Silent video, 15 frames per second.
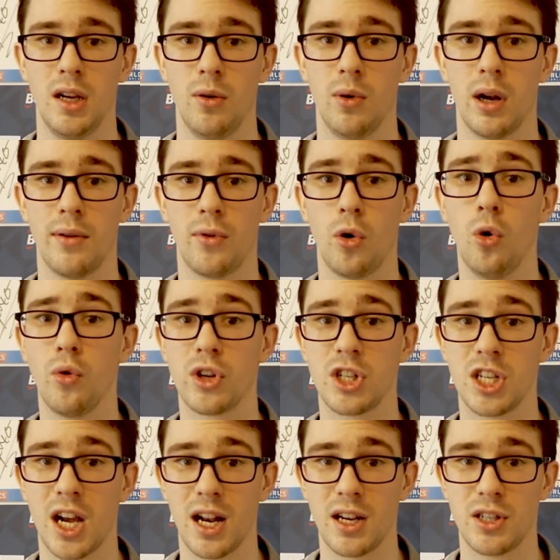We'll have all the
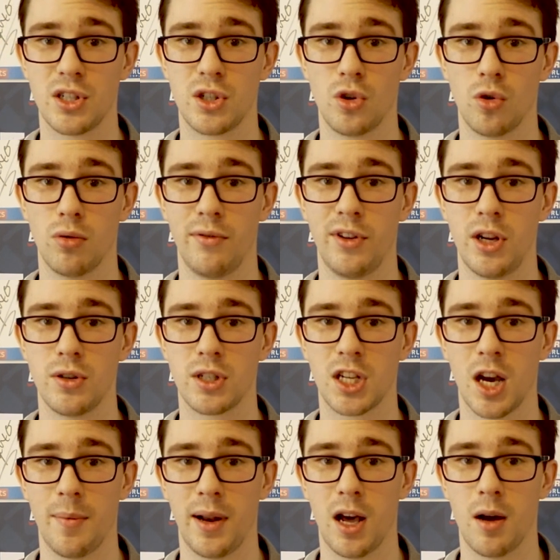Challenge Tour reviews
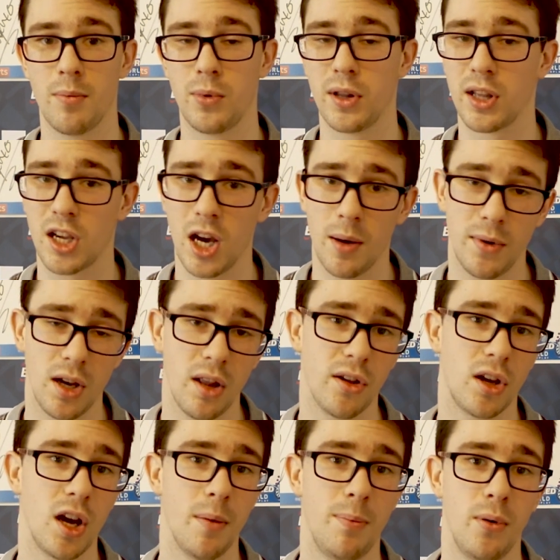coming up with
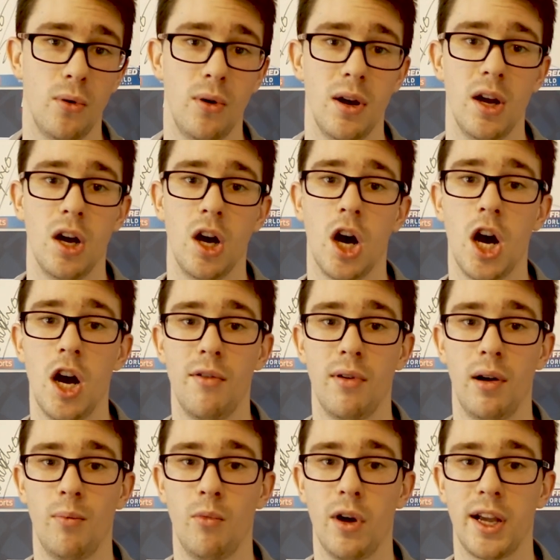another couple
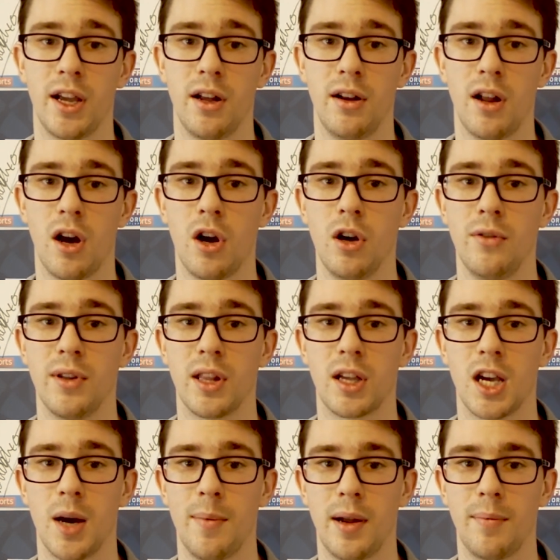over in Wigan over the
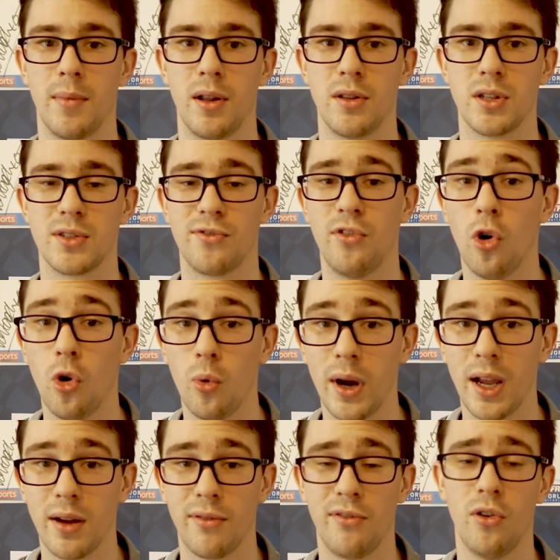coming months.
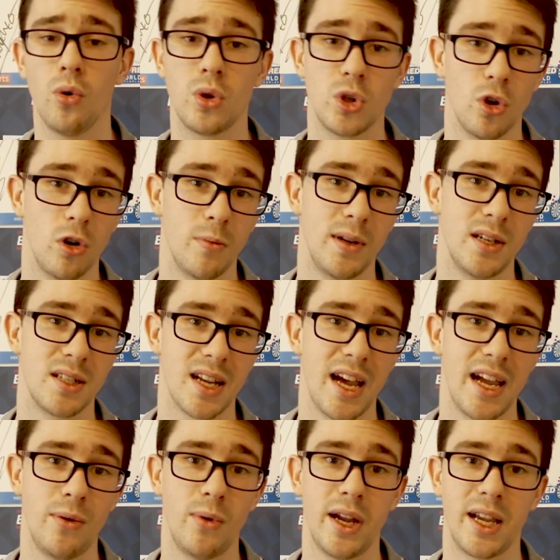Four tournaments
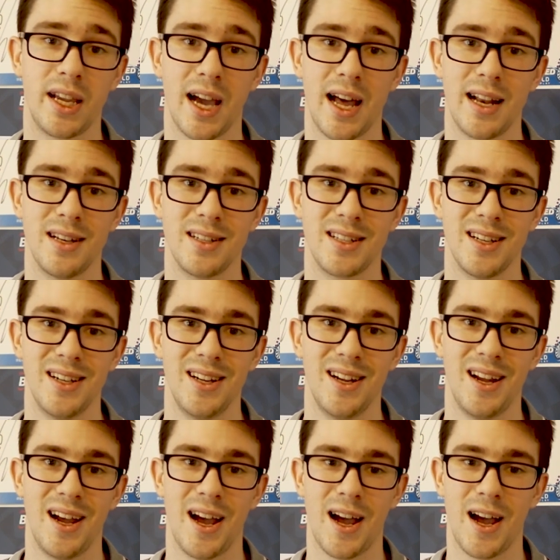a weekend,
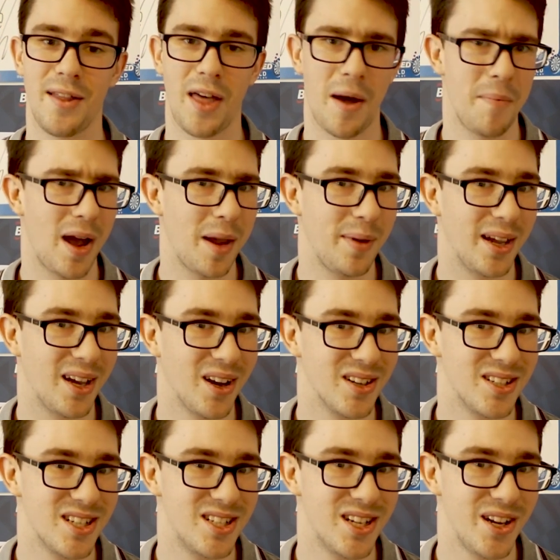that may be
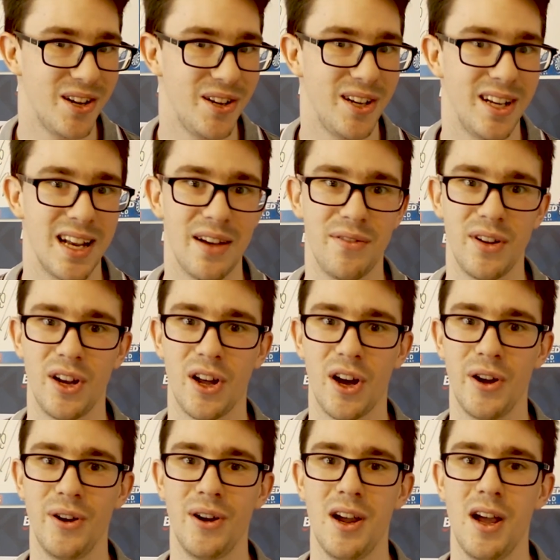cut to two, you never
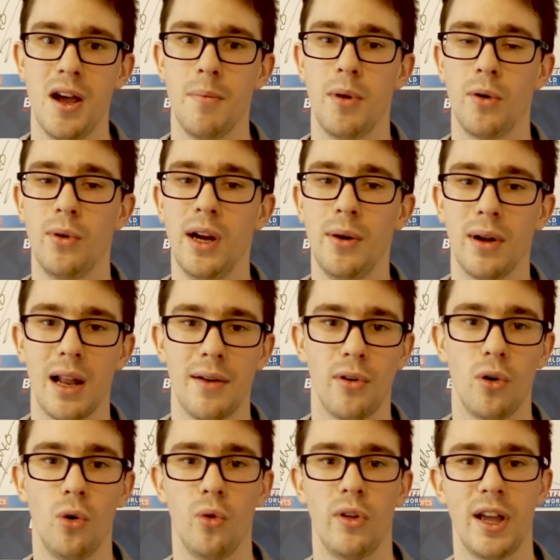know. But we will have
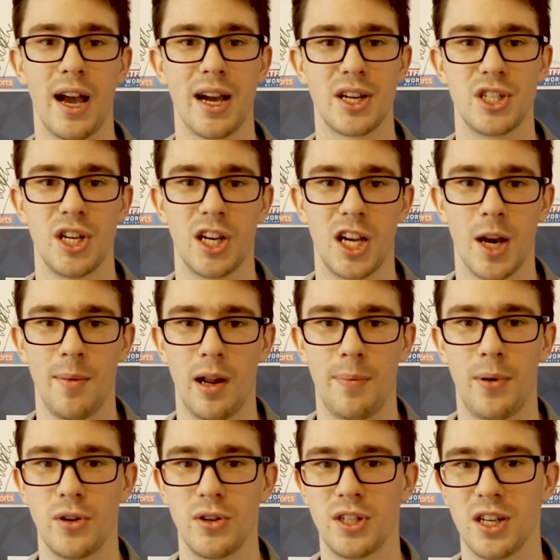all the action coming
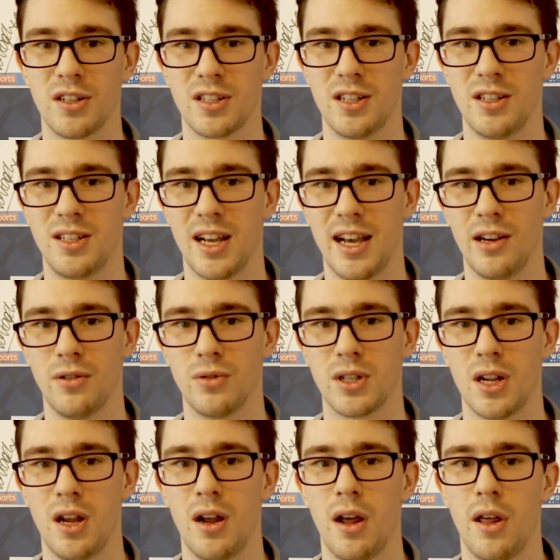up on Tungsten
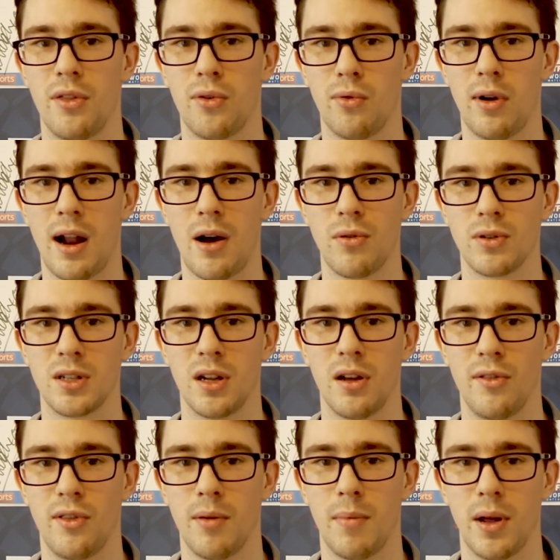Tales throughout
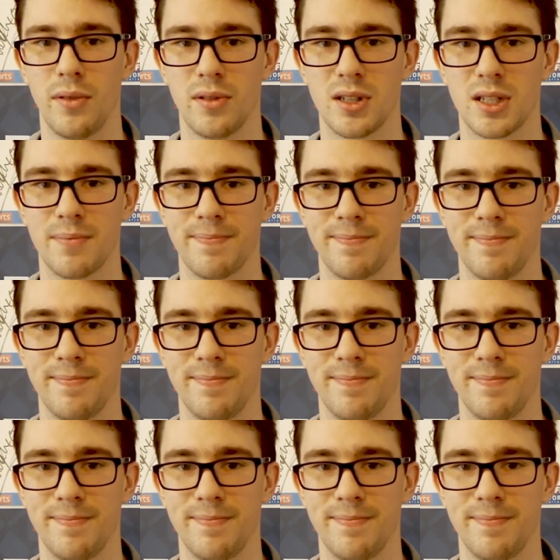the months.